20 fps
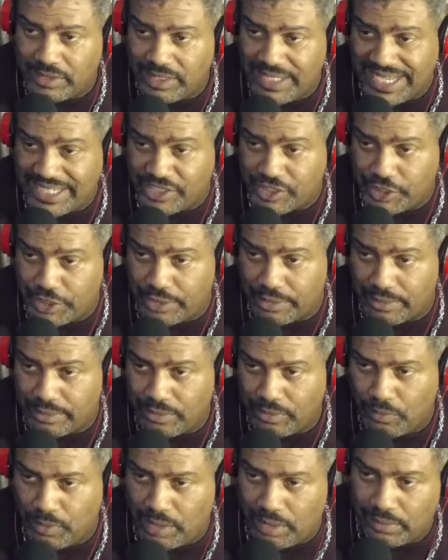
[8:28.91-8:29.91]
next year.
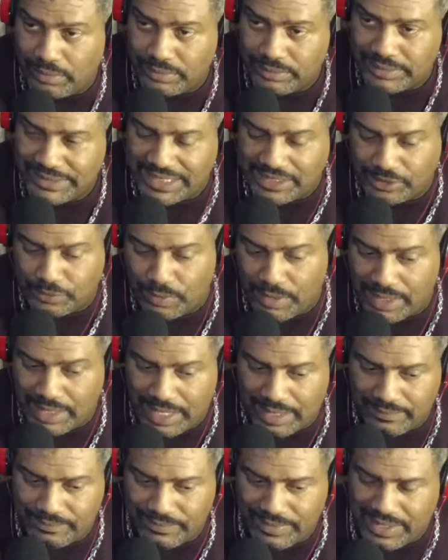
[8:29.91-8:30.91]
Well, guess
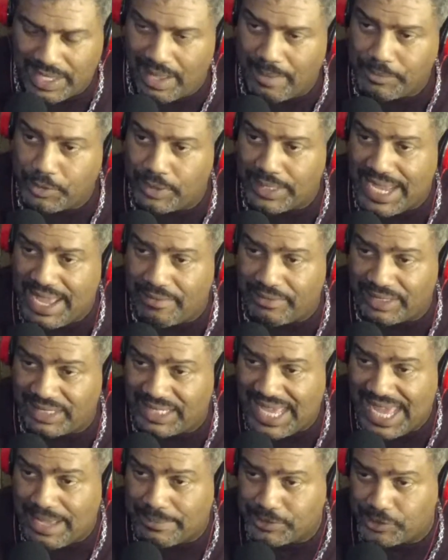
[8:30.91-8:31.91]
what? I'm going to have a
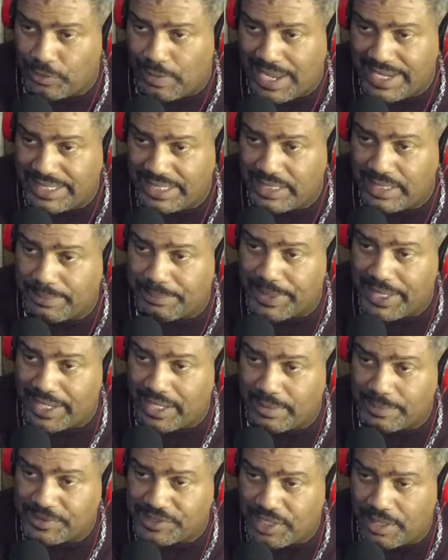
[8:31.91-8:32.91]
lapse, so I need to
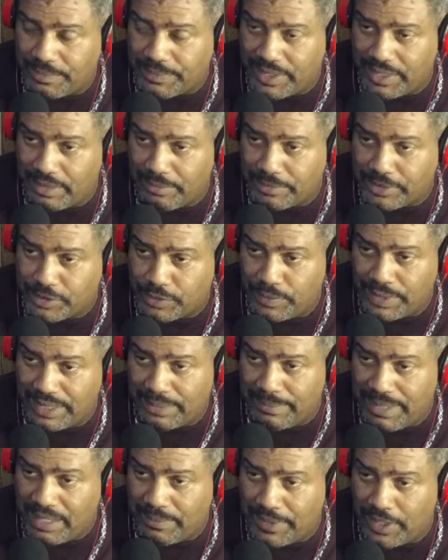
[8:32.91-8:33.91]
pick up something in
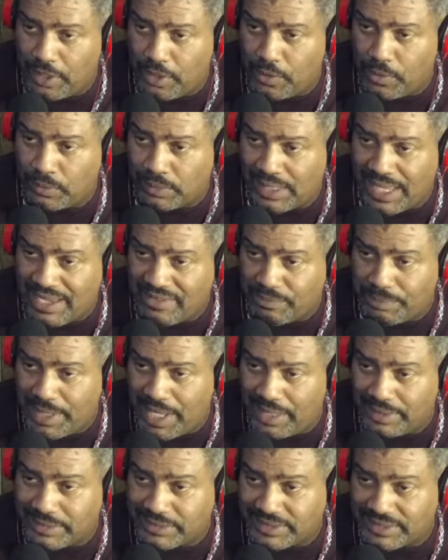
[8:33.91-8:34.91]
between, maybe a whole life
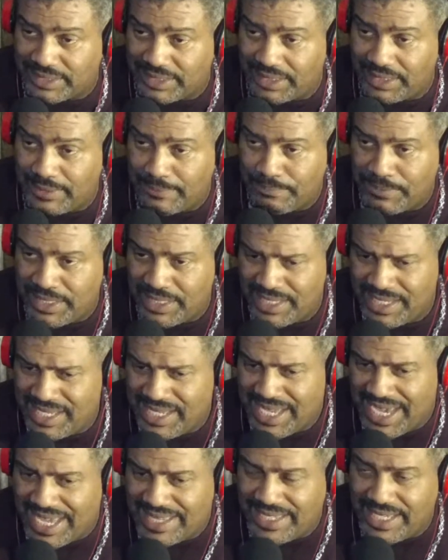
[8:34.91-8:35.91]
policy.
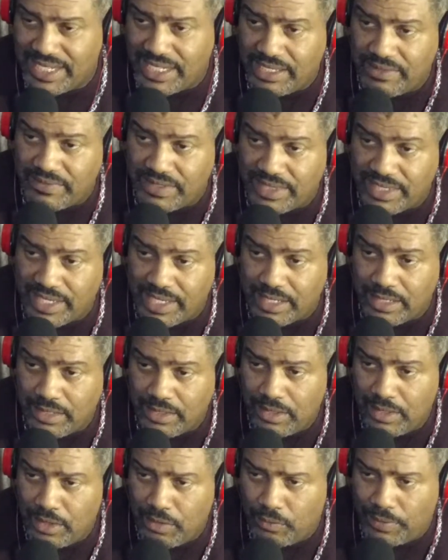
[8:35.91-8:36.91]
And then even
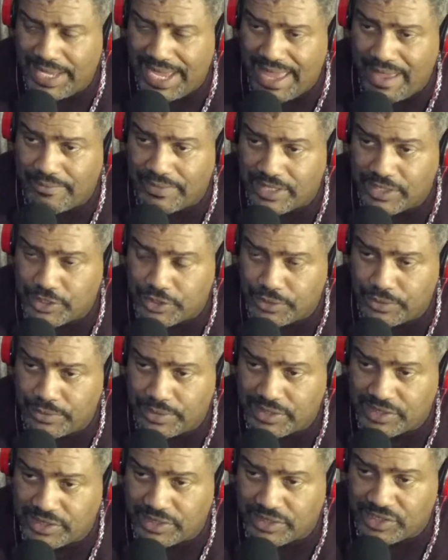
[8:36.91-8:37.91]
then, we have
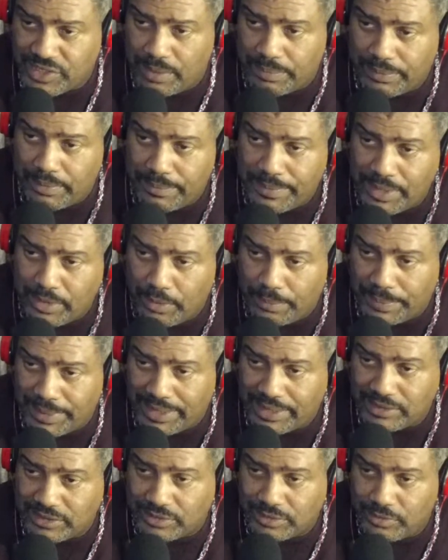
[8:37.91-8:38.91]
insurance, the supplemental
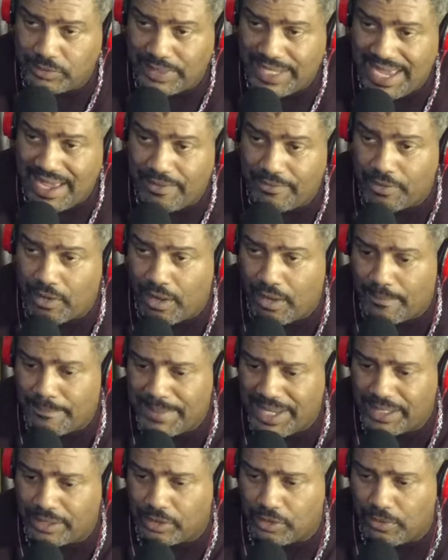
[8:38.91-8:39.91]
piece. We have our
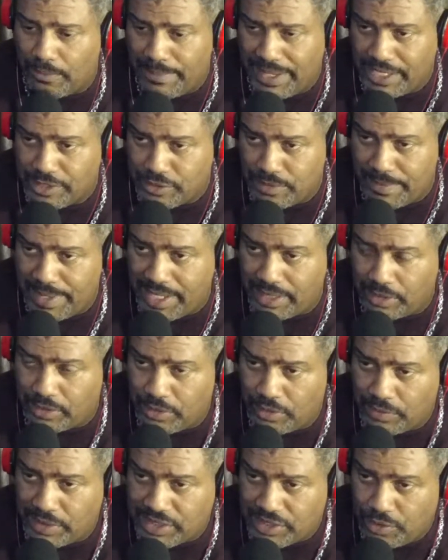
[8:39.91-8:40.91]
major
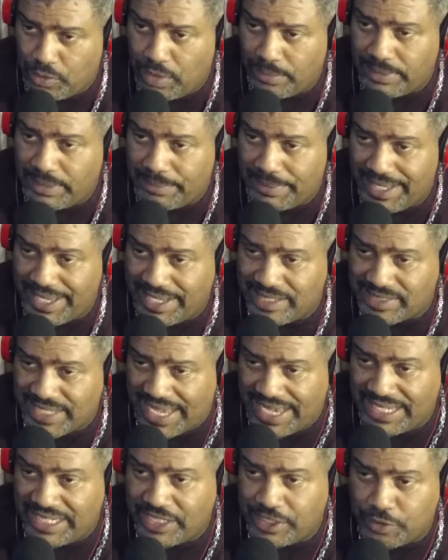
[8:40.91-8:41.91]
medical, which normally pays
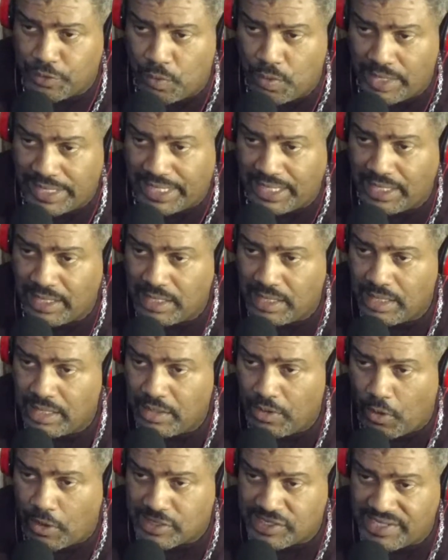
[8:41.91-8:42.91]
80-20
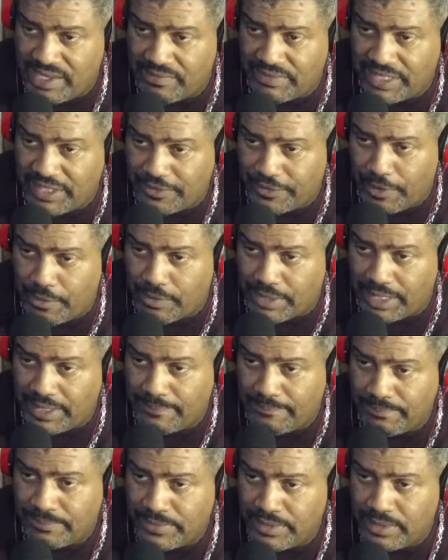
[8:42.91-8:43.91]
or 70-30.